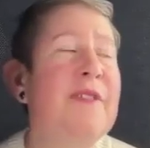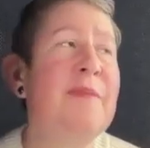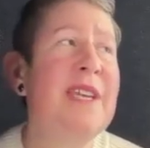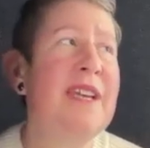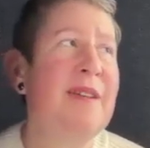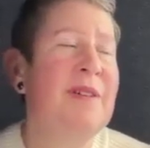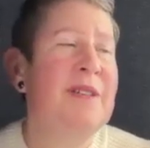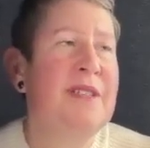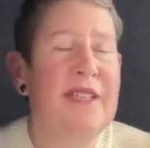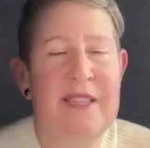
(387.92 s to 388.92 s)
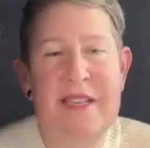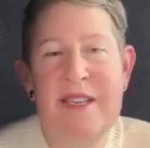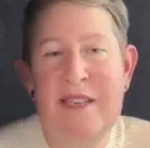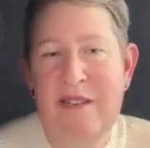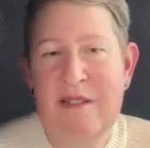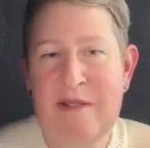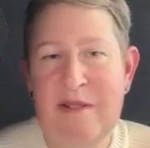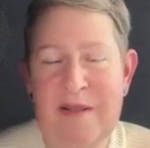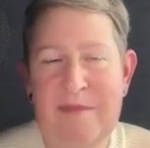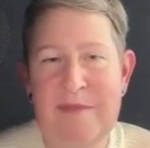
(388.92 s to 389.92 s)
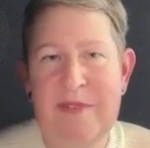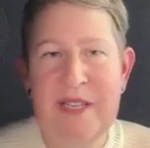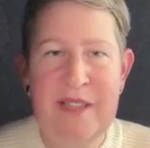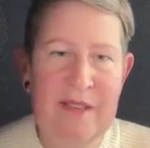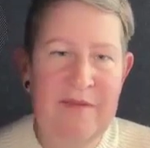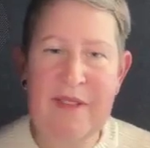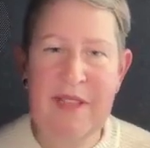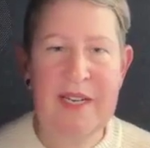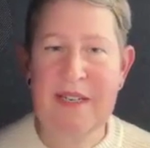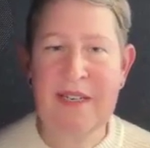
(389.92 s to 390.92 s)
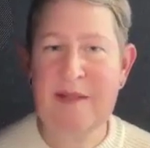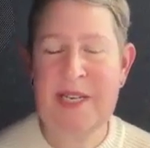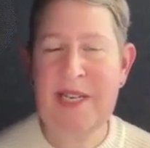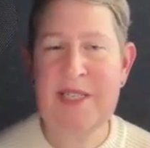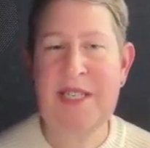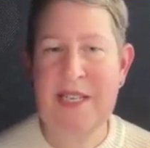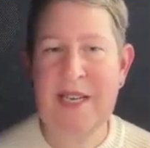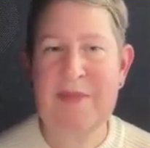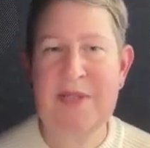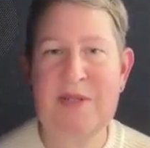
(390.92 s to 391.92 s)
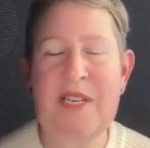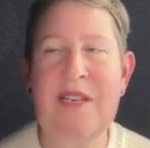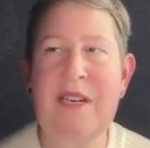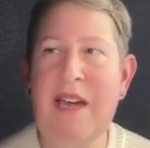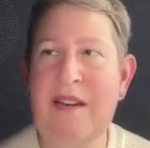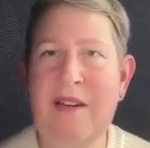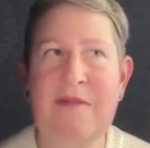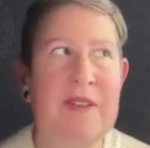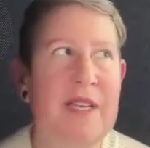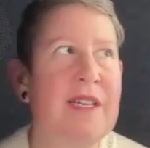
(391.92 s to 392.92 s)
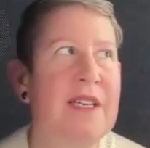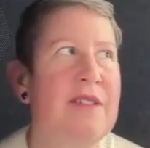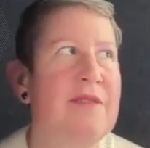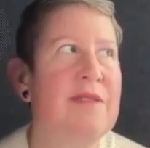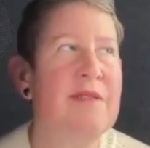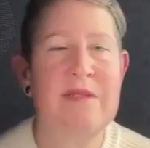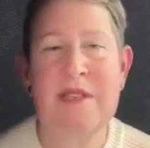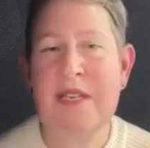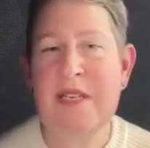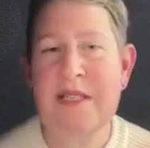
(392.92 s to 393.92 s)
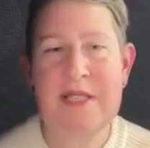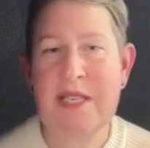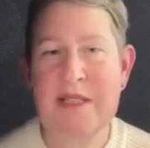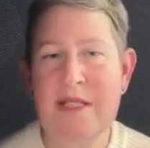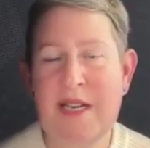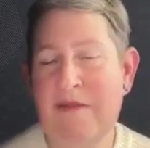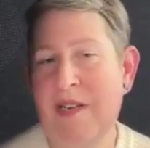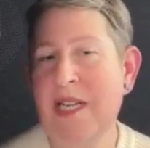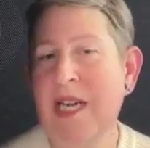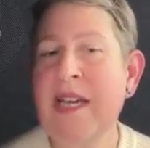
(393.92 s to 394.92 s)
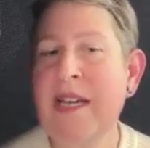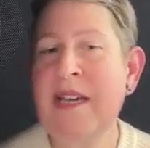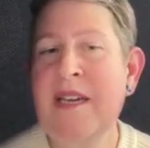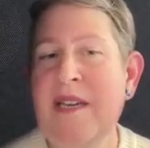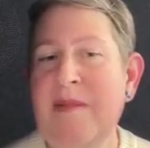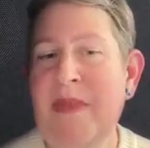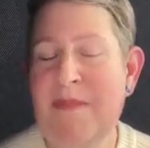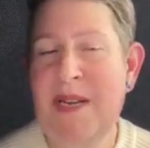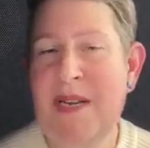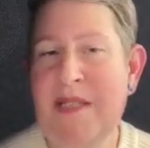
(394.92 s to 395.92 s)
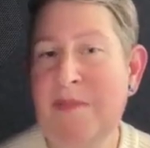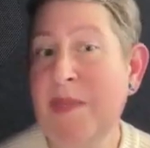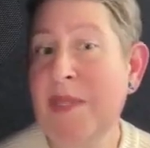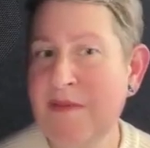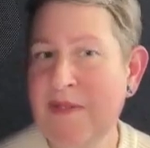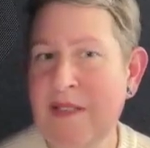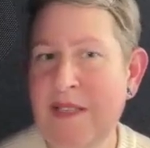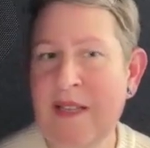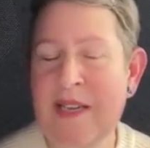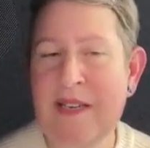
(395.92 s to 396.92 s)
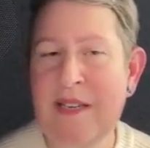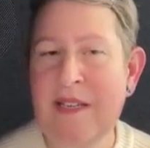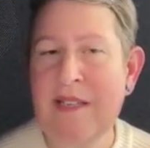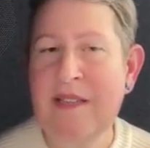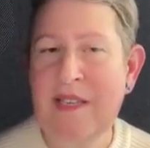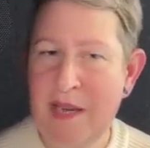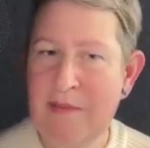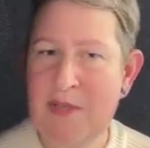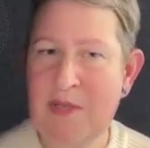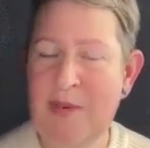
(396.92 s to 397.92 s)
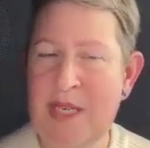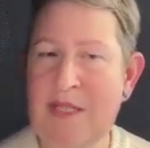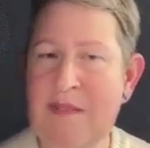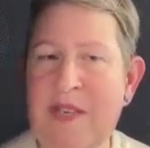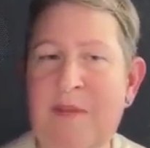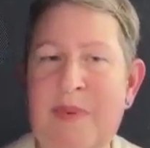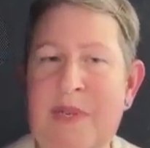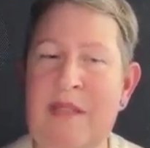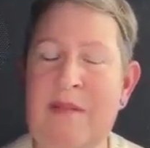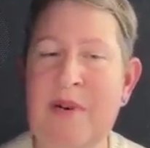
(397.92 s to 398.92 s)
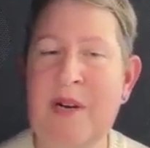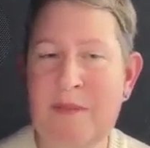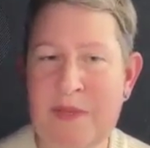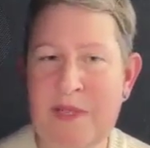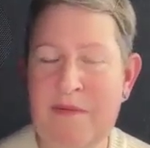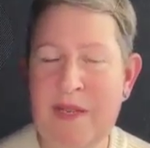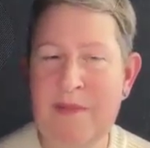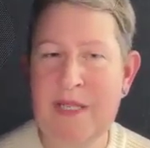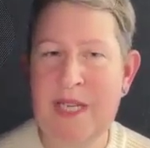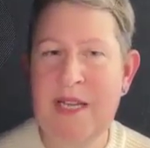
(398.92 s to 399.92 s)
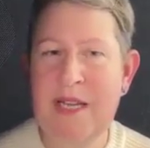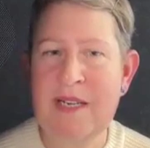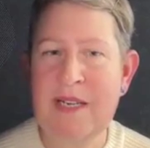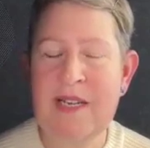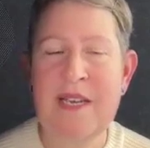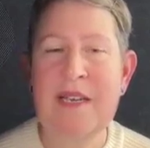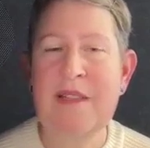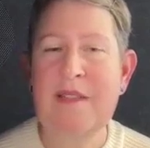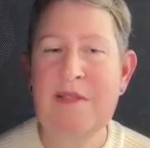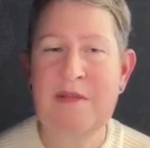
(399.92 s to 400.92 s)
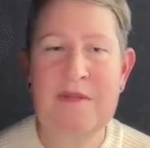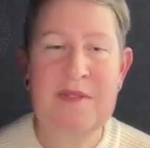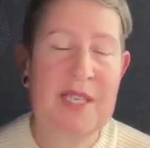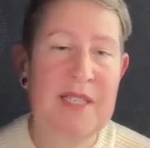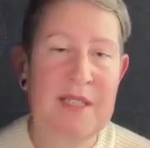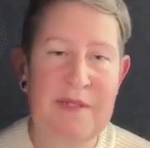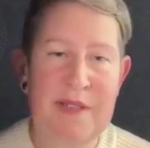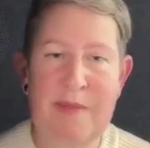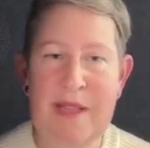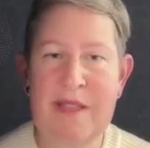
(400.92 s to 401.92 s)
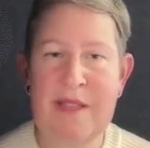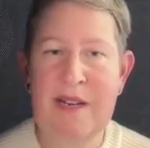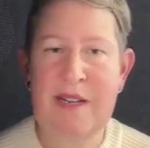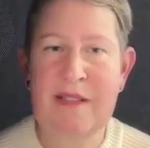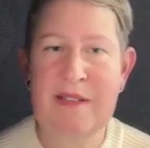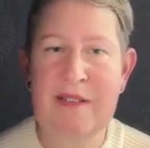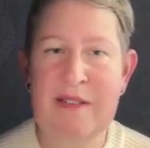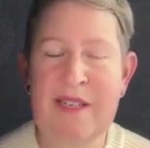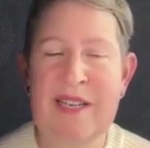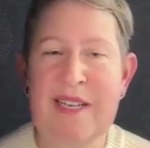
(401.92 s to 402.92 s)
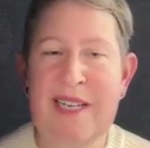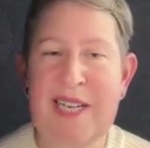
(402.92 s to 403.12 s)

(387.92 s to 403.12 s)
for me, I personally think, I'm very thankful that I got a PhD in chemistry. I feel like I use those skills every day. Maybe not specifically like the chemistry piece of it, but the problem-solving mentality, the sort of scientific method that I learned.